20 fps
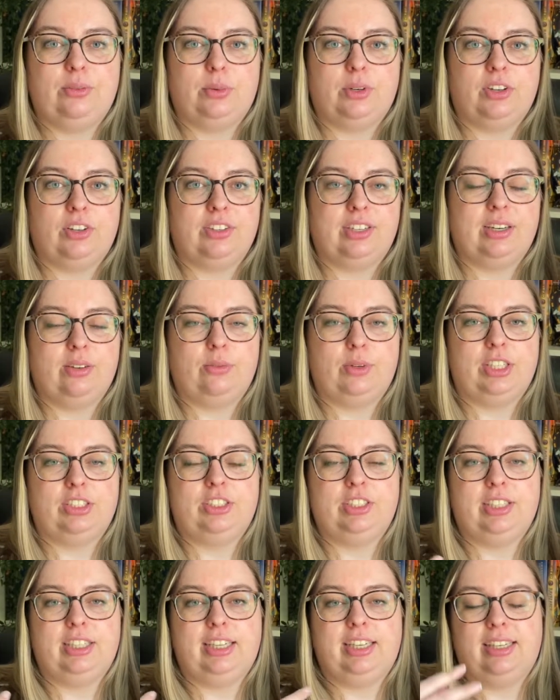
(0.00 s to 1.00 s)
world in
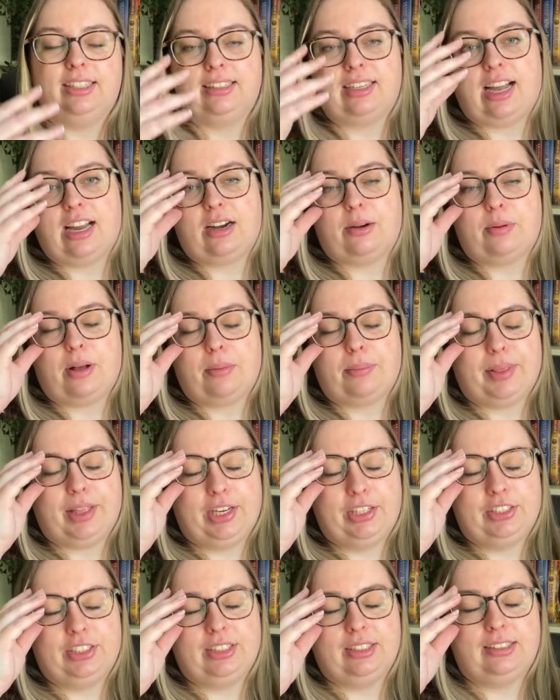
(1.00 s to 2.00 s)
which the entire
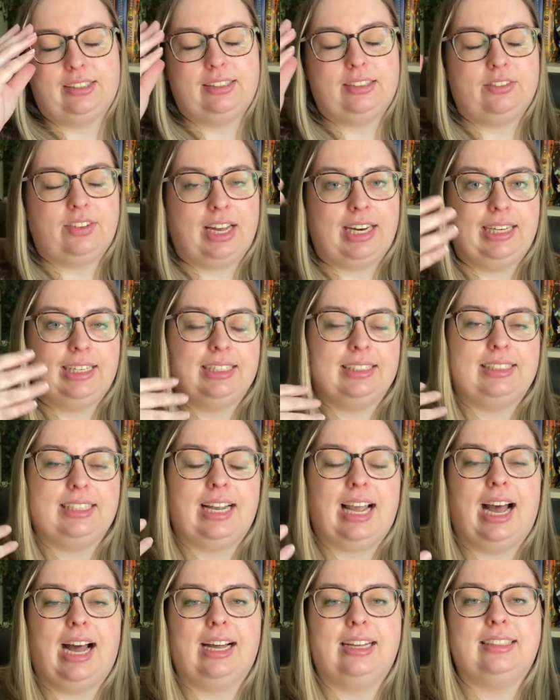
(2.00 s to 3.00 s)
population is divided into
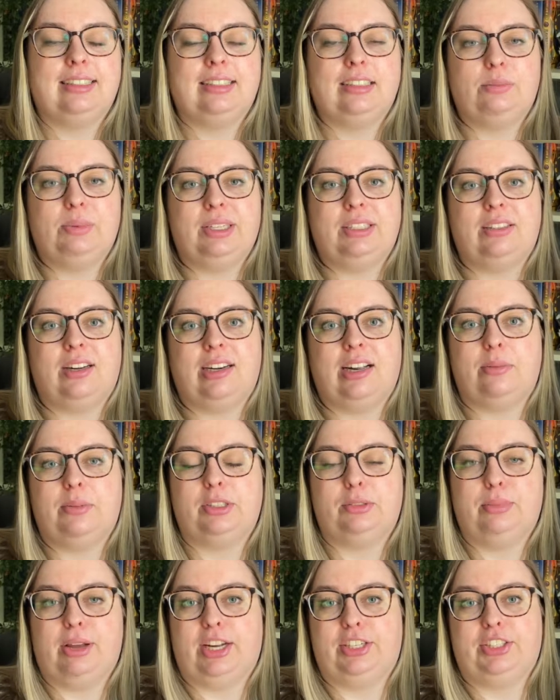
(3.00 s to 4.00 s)
castes based on how
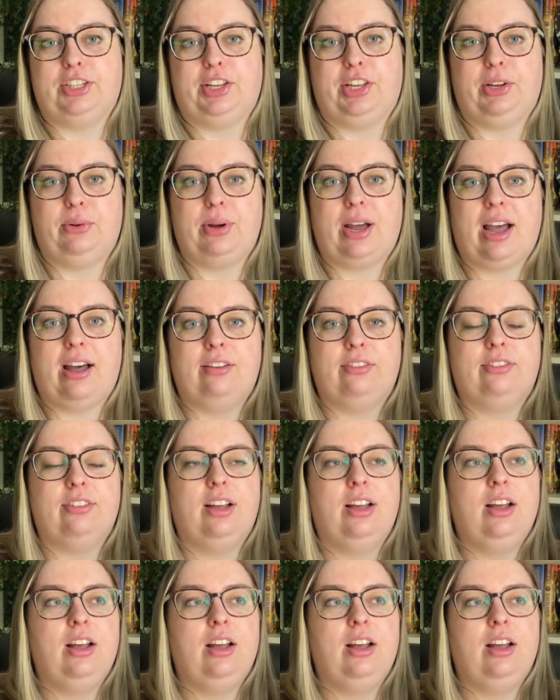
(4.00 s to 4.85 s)
much magic you have